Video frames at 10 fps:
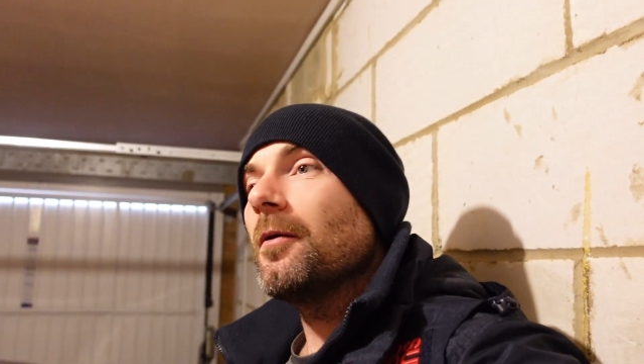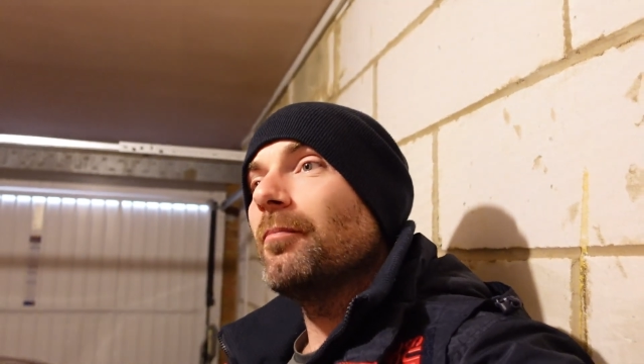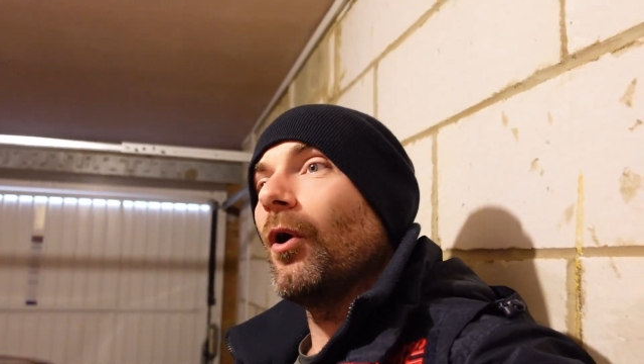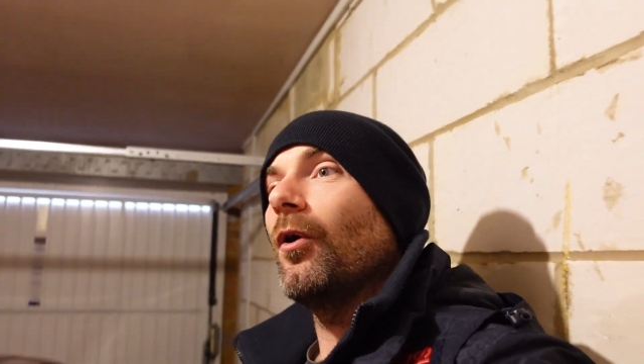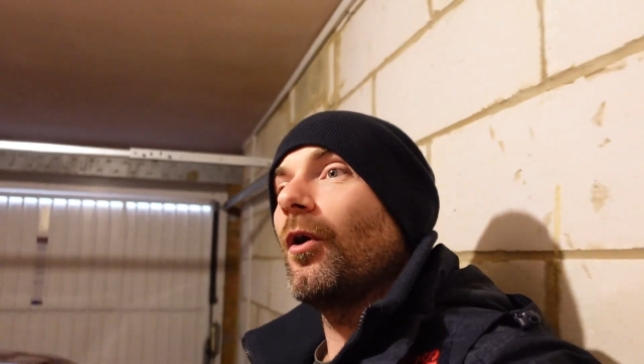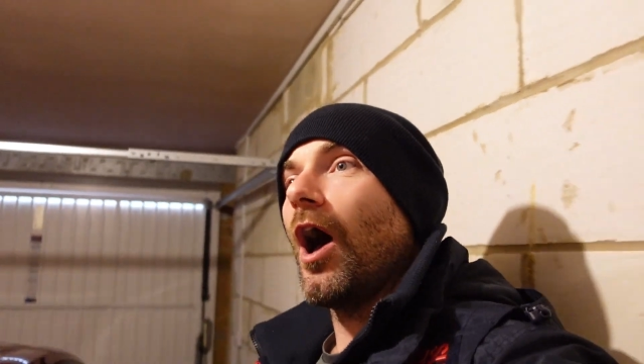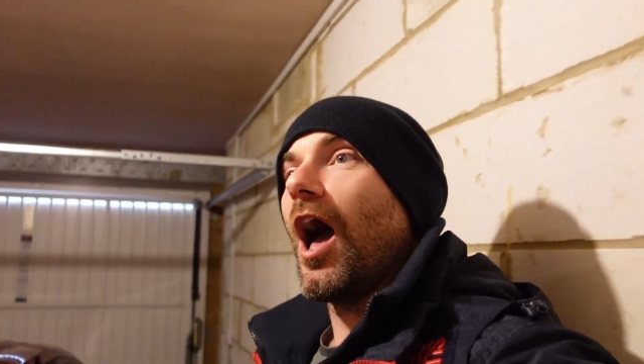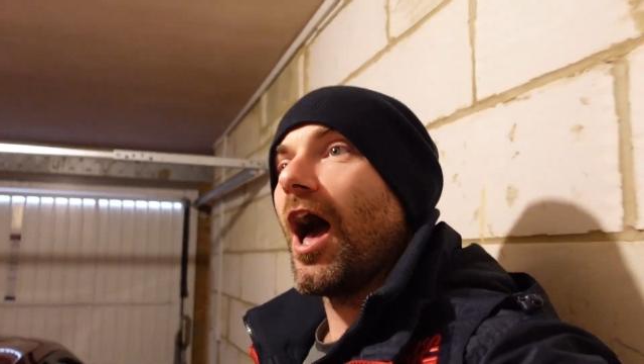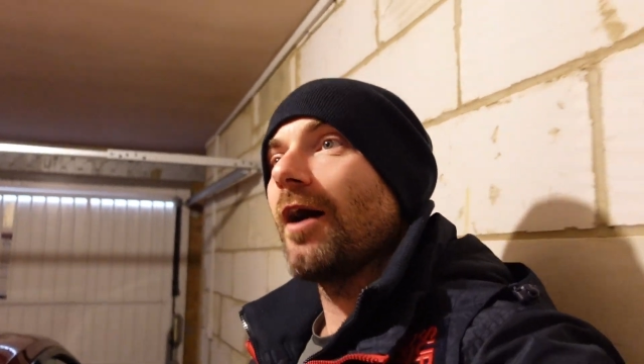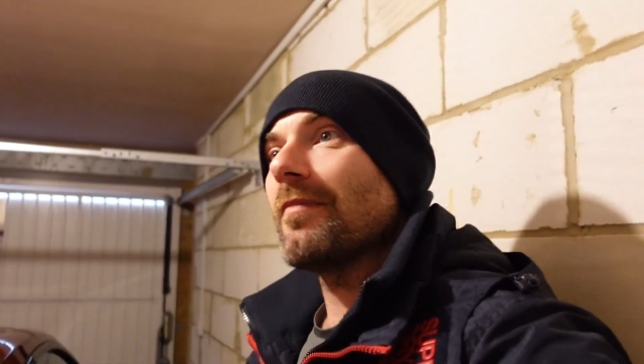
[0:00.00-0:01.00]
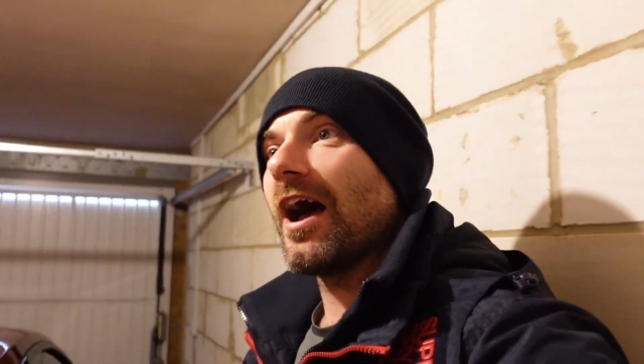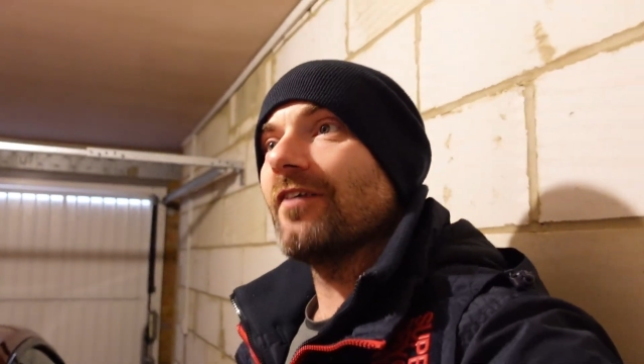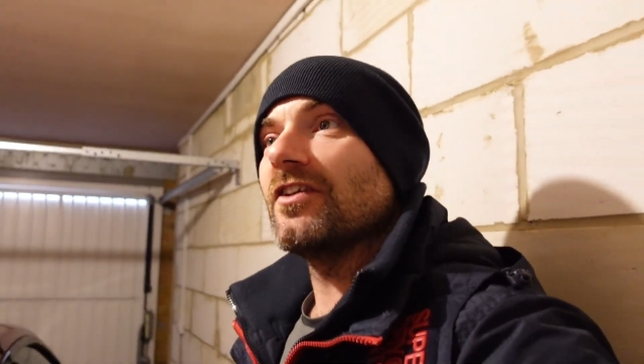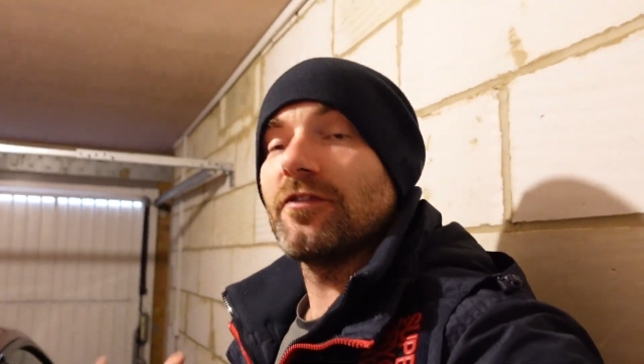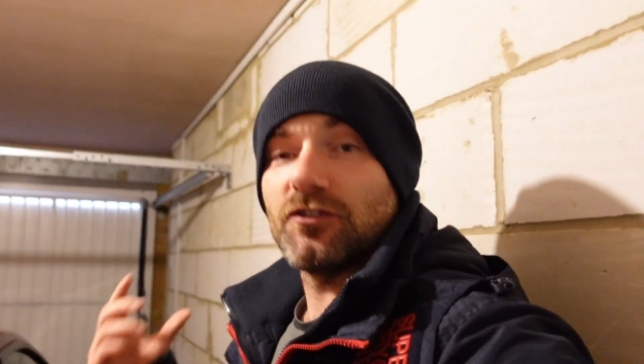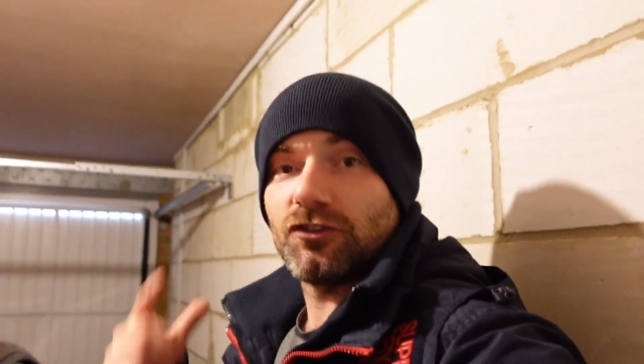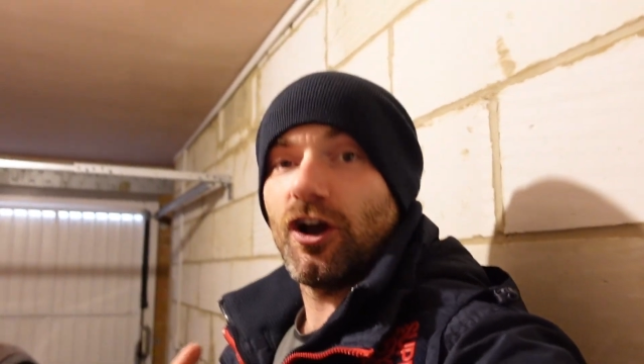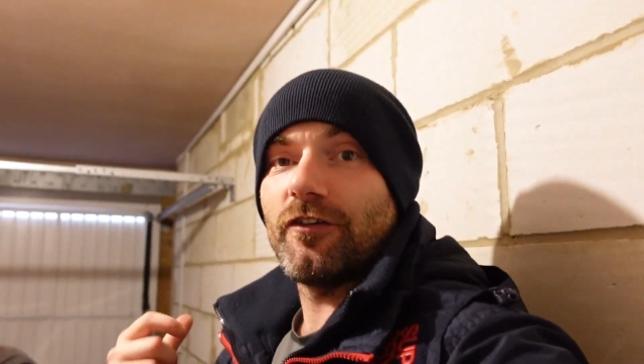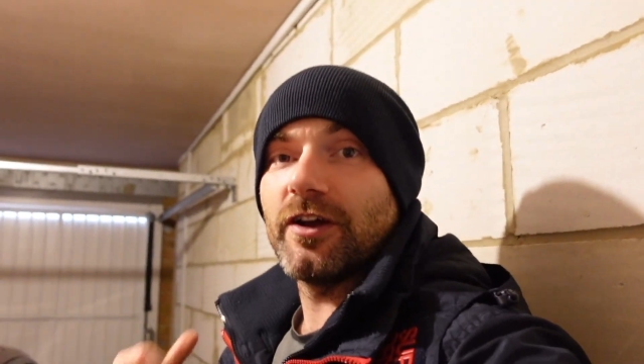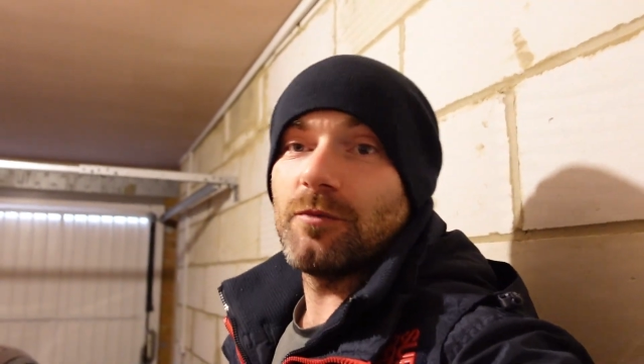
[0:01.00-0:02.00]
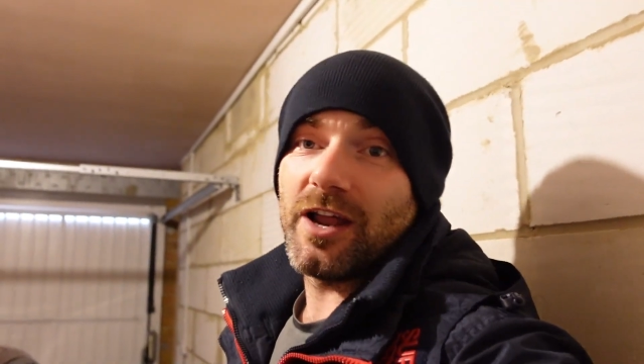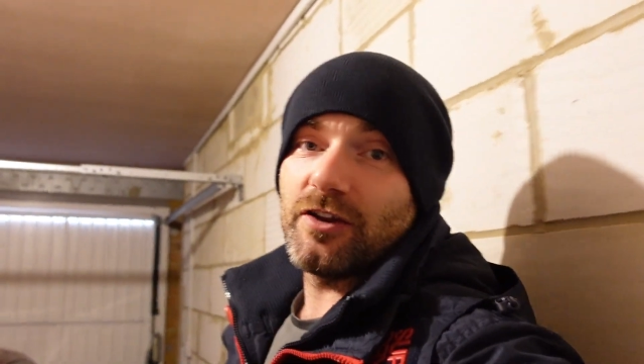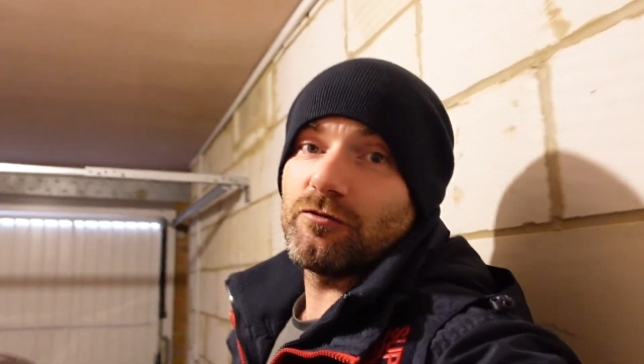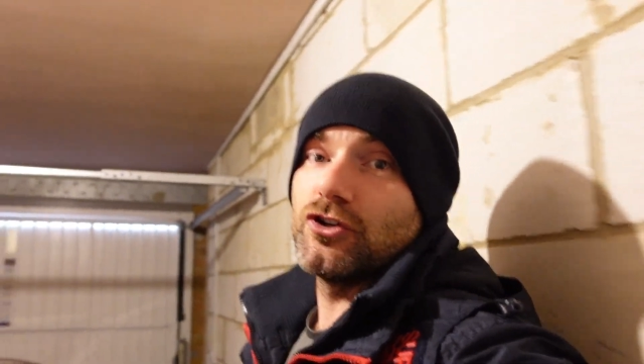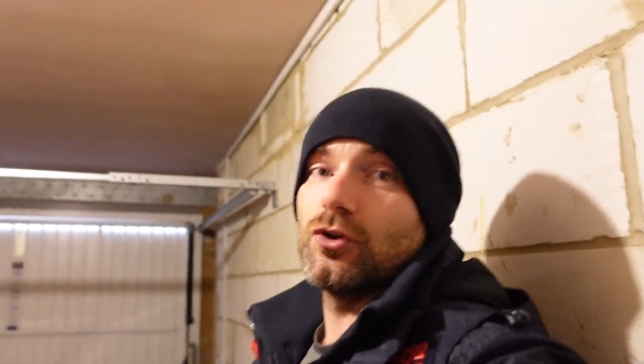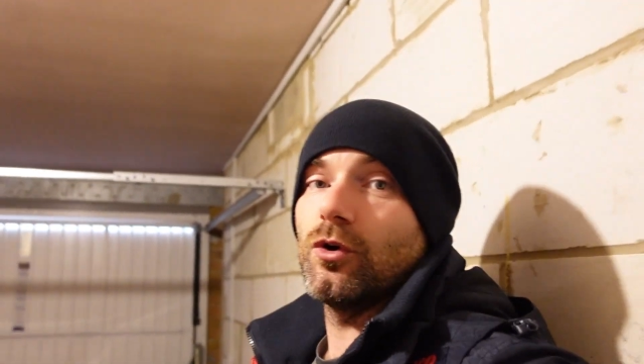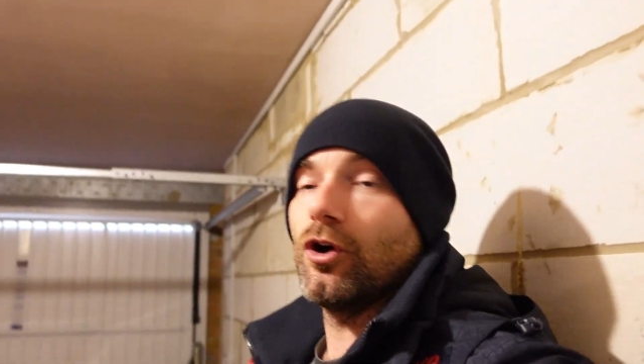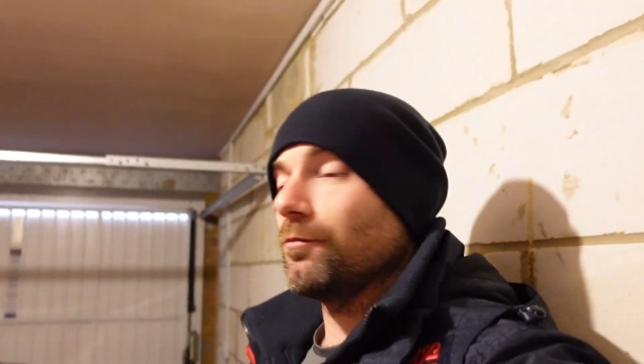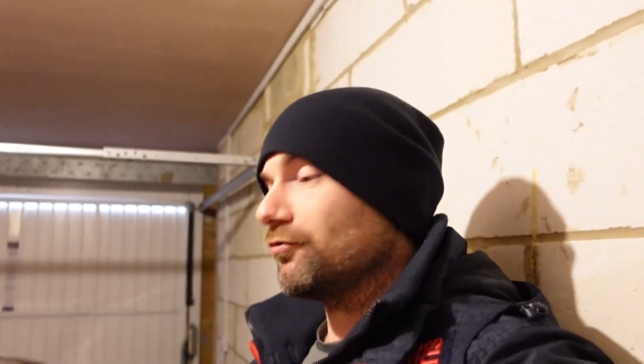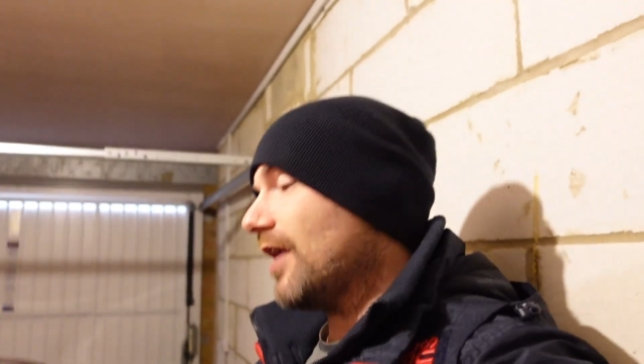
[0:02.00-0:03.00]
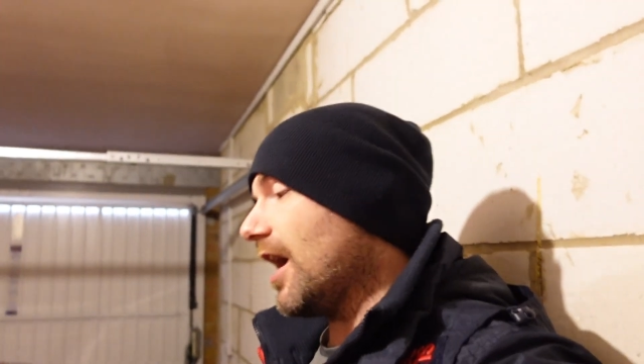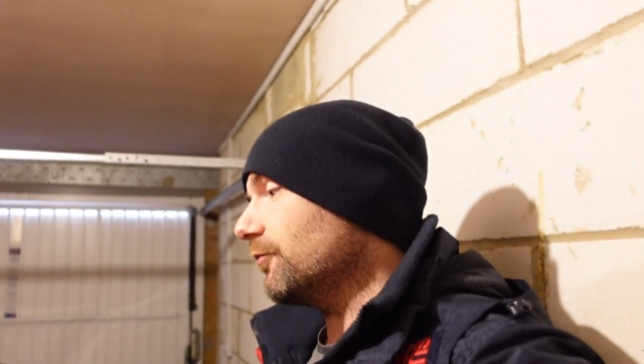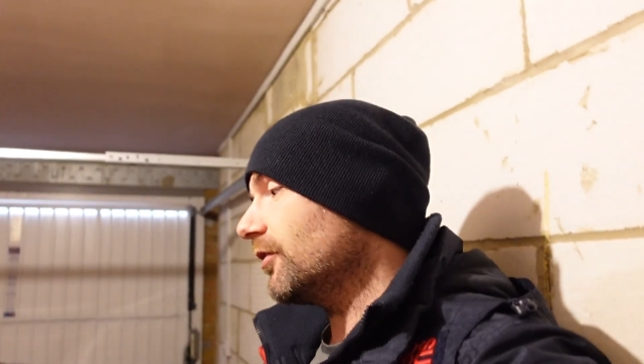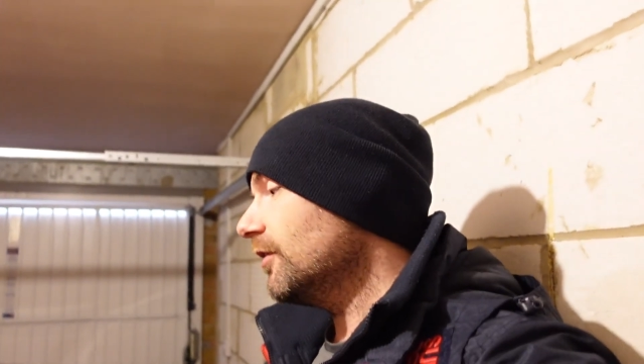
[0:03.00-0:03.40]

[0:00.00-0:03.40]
but I might have a different story when renewal comes round.